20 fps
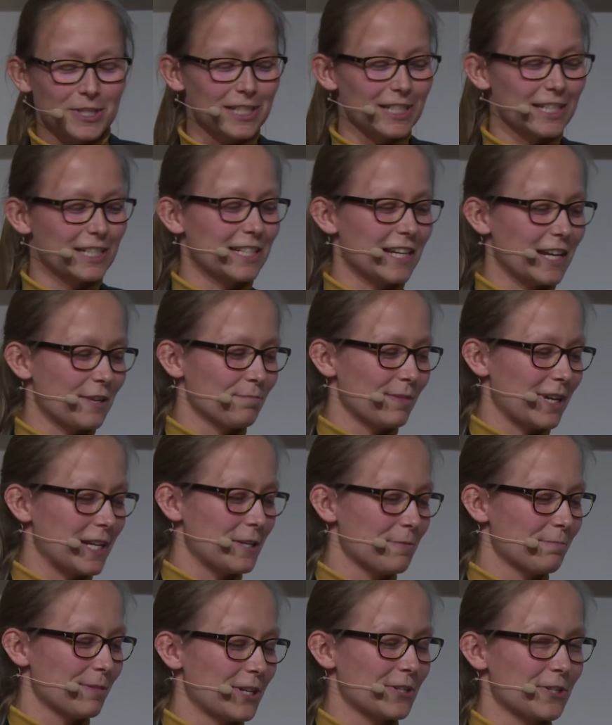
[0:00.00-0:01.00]
need that
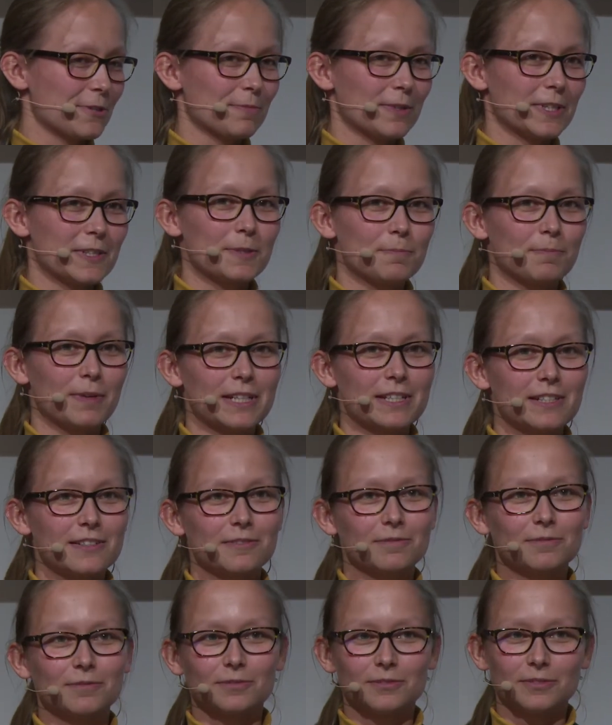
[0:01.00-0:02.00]
many measurements, but
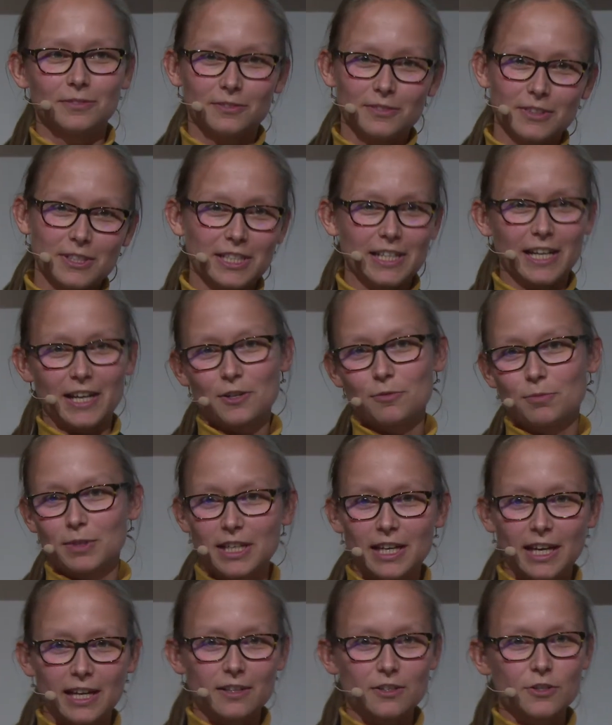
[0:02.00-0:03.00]
in the end we
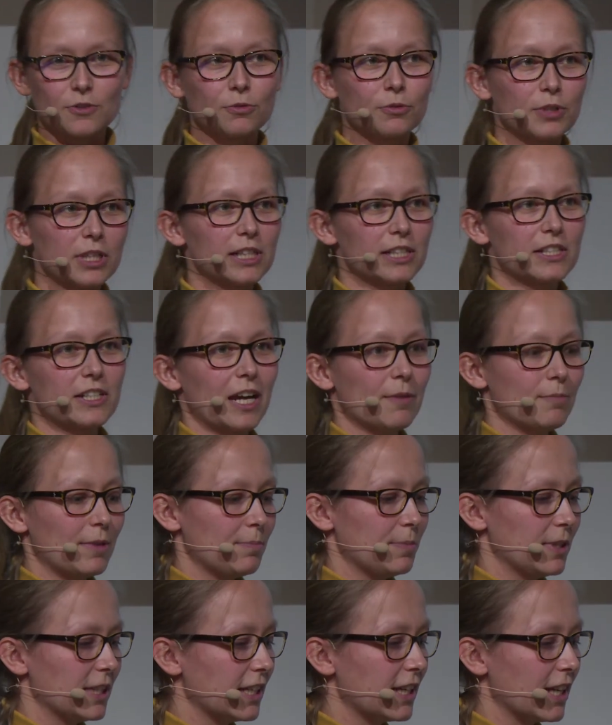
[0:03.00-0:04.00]
can do real-time
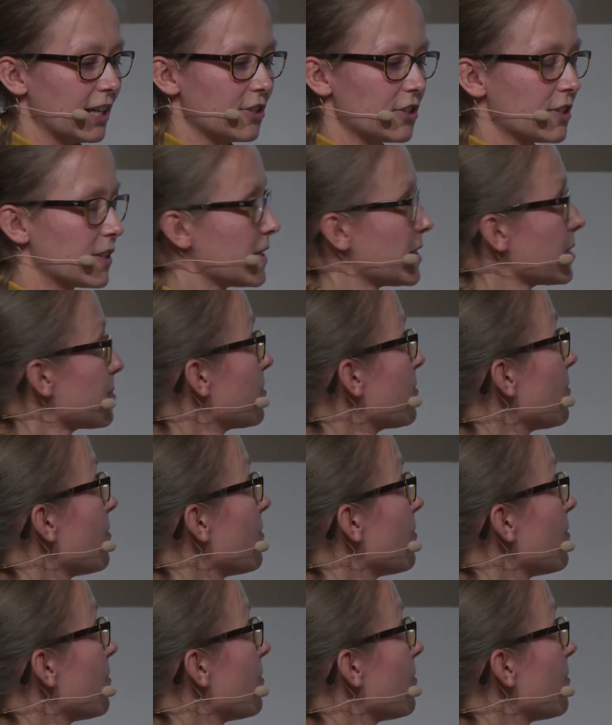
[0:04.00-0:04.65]
applications.